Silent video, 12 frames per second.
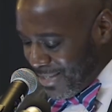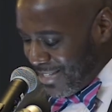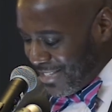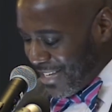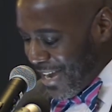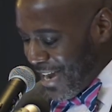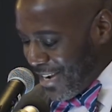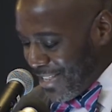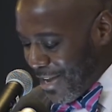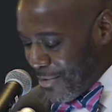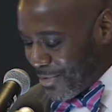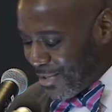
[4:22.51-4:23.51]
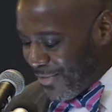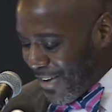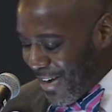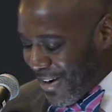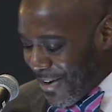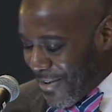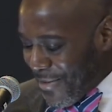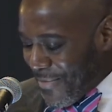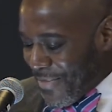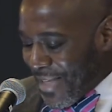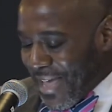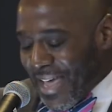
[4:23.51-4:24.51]
instigating, that was fair,
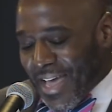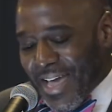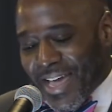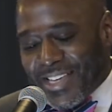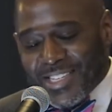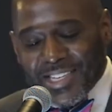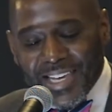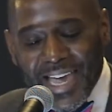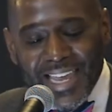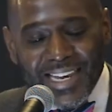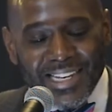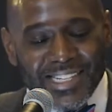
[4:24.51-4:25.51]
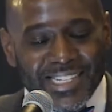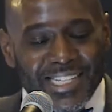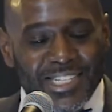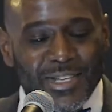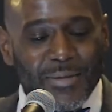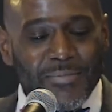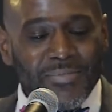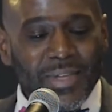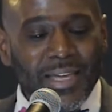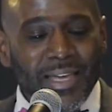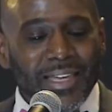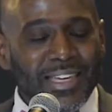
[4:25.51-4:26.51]
instigating a
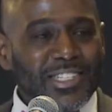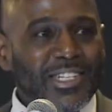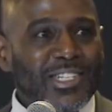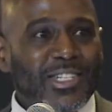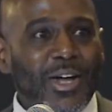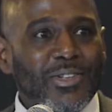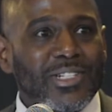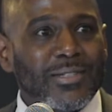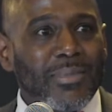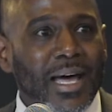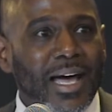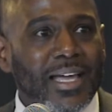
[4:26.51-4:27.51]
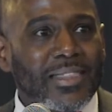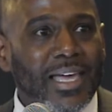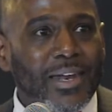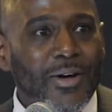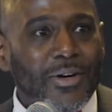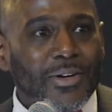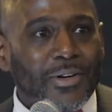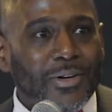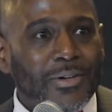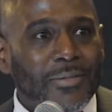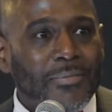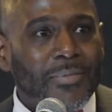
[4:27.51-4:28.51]
system, gets assaulted behind that
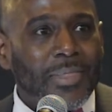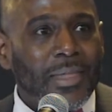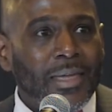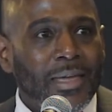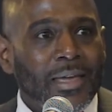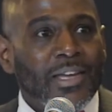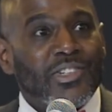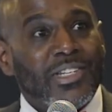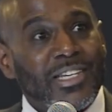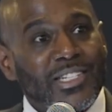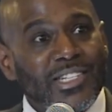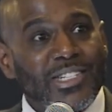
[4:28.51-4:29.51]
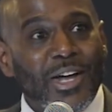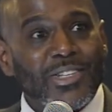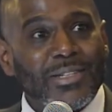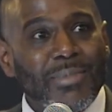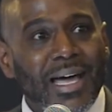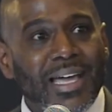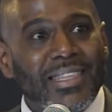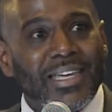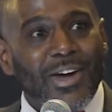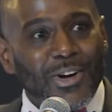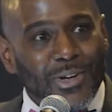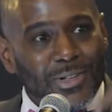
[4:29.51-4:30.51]
article. She gets assaulted behind
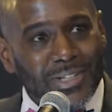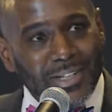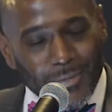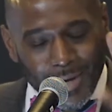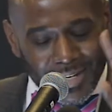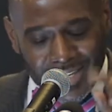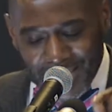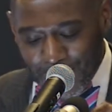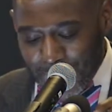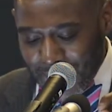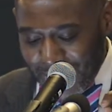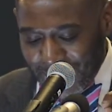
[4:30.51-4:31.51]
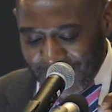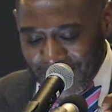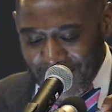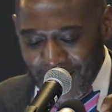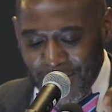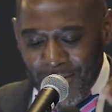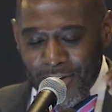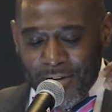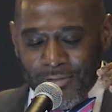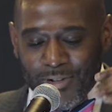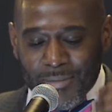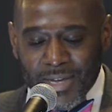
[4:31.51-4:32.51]
that article. Look, wait, it gets better,
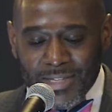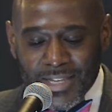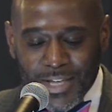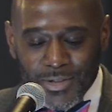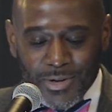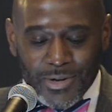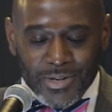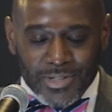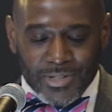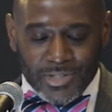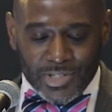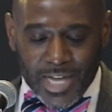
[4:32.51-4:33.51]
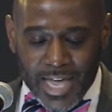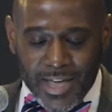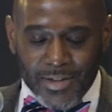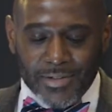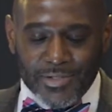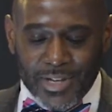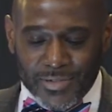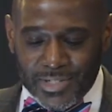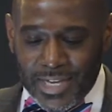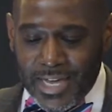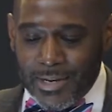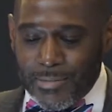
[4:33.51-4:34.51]
from another child of
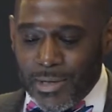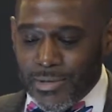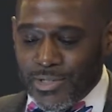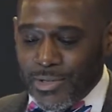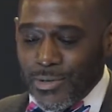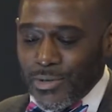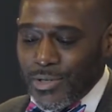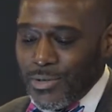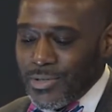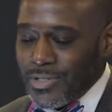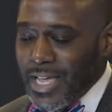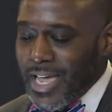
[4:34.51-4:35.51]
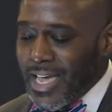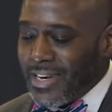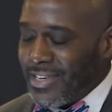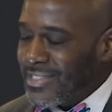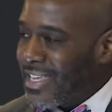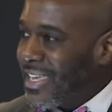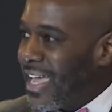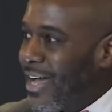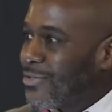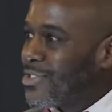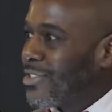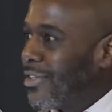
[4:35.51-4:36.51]
Jefferson County Public Schools whose dad is a
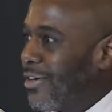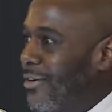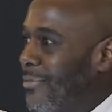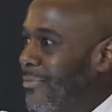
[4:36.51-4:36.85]
counselor.